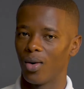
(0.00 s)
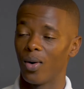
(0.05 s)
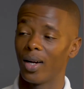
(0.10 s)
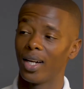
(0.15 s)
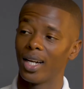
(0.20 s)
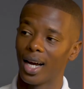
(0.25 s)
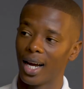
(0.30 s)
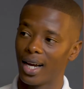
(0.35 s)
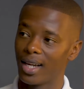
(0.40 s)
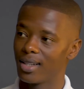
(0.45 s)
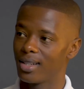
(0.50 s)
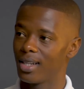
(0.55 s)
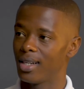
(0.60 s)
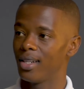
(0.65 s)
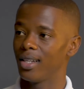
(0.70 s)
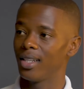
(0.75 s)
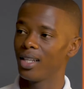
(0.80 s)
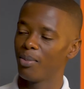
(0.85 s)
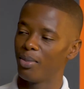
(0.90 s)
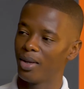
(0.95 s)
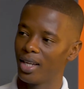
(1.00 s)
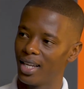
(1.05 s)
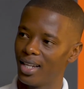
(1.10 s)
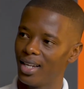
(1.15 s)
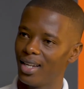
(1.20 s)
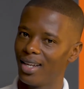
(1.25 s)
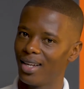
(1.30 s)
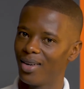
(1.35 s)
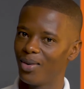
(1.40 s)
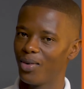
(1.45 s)
uh, when I said at the
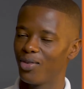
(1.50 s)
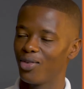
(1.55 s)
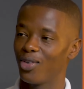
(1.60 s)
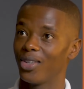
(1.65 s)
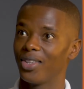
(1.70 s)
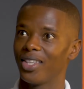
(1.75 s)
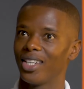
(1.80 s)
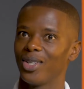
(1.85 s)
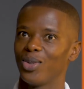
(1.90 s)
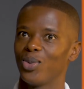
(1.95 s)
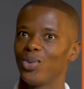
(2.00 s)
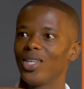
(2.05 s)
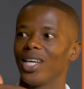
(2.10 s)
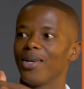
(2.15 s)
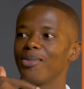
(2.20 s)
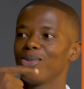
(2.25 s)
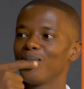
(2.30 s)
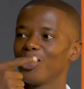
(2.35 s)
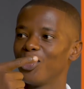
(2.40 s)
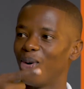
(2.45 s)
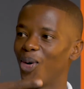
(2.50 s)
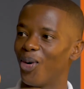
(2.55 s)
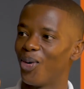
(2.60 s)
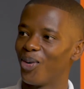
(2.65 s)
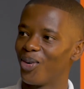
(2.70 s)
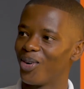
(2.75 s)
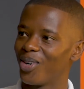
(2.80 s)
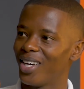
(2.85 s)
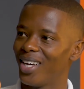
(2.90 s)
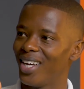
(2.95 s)
beginning we've got 32 games to
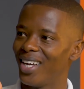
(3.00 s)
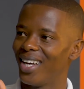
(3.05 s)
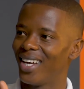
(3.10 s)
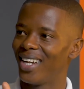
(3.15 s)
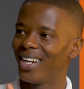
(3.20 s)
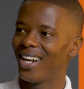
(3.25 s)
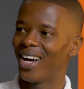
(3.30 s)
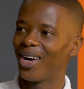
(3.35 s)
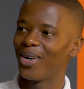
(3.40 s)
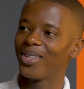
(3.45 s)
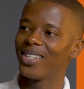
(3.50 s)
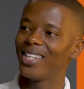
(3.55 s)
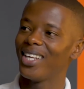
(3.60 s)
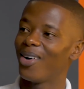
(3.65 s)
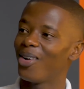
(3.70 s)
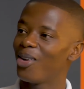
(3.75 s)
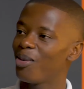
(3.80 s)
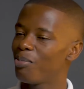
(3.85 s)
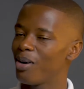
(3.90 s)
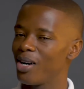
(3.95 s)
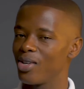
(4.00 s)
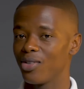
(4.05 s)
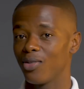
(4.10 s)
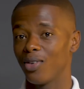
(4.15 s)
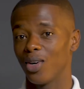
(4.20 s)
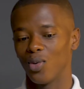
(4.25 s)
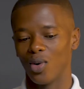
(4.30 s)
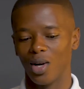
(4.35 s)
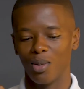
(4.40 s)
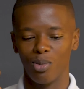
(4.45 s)
go. Yeah. yeah. Now they are all past. We've
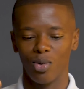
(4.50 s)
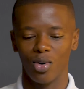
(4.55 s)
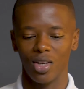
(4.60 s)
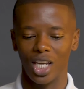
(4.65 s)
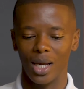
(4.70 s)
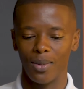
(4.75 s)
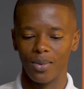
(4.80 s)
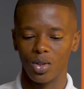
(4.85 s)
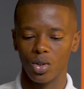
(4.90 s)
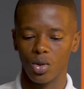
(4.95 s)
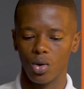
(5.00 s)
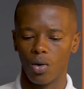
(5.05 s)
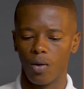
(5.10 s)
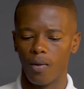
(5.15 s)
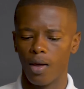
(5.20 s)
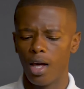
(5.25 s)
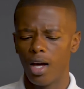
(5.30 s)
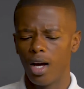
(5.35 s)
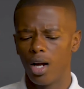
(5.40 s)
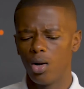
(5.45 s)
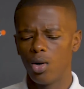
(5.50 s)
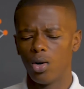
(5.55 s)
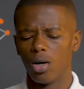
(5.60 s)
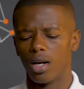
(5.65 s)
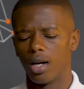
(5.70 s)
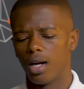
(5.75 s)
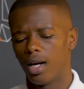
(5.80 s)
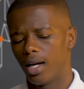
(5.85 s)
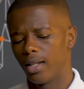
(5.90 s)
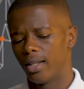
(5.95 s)
got one more game to go.
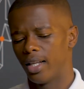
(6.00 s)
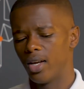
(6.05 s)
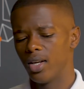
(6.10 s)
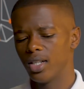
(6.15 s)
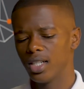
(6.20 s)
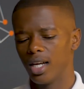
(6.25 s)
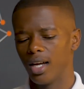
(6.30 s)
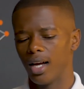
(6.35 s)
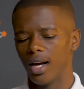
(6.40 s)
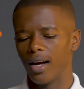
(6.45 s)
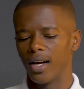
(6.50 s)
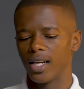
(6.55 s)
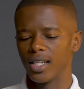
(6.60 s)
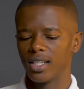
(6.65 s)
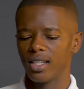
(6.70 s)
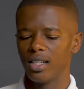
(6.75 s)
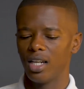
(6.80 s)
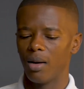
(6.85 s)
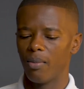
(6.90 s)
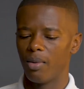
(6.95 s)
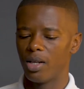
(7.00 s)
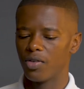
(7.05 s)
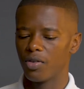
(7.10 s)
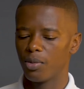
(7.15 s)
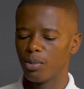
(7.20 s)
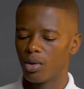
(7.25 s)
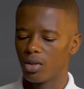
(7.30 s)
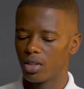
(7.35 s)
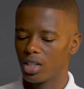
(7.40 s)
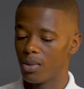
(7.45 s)
Look, the UJ uh, senior men's
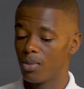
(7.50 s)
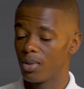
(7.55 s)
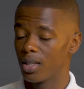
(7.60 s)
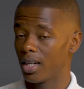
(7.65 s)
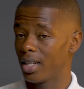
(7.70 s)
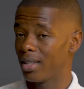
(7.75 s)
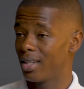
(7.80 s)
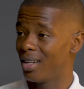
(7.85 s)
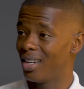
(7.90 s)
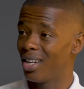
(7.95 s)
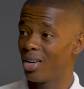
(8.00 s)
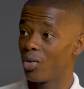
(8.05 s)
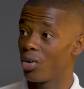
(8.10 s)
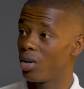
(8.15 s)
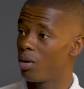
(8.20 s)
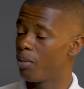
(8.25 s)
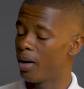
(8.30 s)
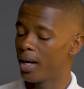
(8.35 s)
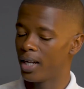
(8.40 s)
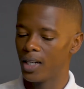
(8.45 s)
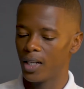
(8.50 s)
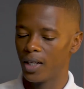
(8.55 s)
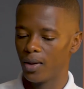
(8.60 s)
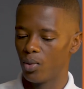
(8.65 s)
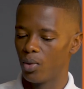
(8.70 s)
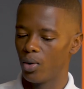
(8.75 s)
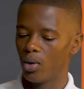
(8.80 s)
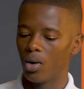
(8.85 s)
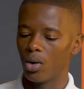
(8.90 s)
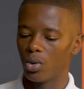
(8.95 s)
football team started the league really bad.
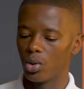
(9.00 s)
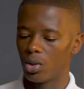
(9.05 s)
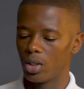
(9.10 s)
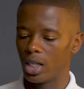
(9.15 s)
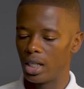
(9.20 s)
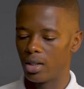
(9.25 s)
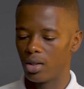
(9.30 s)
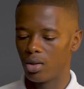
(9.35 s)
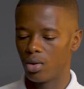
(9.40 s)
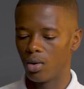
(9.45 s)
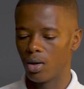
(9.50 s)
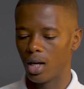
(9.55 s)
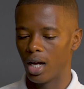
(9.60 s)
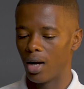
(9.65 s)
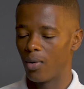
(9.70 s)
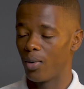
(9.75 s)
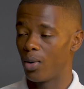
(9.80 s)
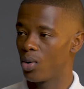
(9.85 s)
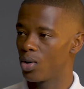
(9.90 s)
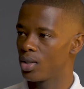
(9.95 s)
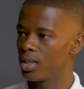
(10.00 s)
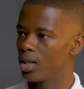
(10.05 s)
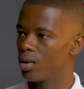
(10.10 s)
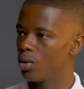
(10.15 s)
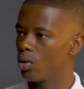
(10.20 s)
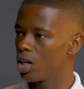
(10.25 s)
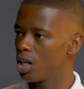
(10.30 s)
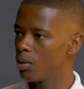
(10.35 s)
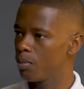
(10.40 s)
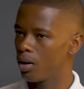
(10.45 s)
Mm. We all mm-hmm. know that, yeah. you know, uh, we lost a
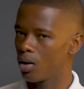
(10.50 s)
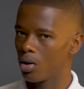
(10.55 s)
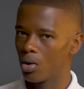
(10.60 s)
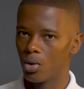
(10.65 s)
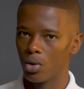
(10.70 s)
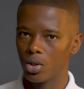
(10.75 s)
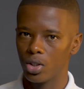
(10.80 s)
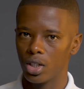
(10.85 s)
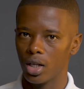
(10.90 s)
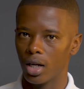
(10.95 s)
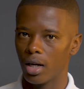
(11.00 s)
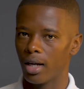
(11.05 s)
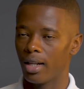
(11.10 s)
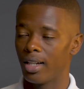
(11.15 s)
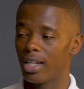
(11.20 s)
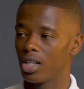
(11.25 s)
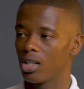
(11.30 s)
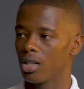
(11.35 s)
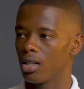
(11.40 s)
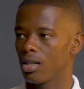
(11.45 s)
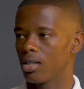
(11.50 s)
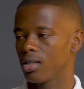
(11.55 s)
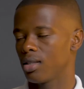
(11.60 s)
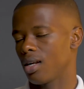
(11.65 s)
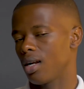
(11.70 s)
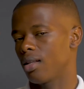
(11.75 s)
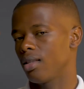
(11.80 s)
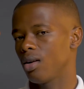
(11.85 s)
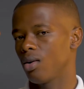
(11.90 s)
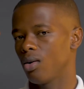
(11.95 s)
goalkeeper coach uh, and a
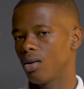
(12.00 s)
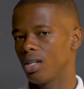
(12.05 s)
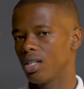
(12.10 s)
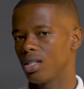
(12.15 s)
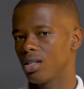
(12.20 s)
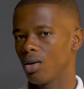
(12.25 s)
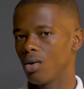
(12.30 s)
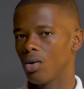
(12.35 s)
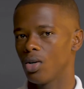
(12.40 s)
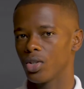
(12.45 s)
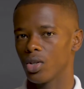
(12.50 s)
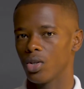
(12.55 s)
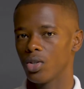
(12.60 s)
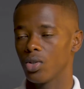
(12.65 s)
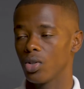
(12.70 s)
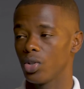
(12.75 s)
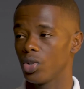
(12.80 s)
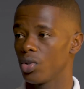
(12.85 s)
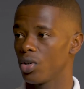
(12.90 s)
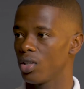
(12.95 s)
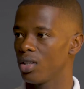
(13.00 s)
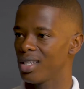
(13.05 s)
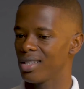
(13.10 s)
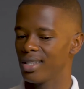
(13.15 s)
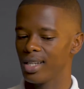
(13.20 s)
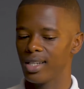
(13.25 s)
strength and conditioning coach also during the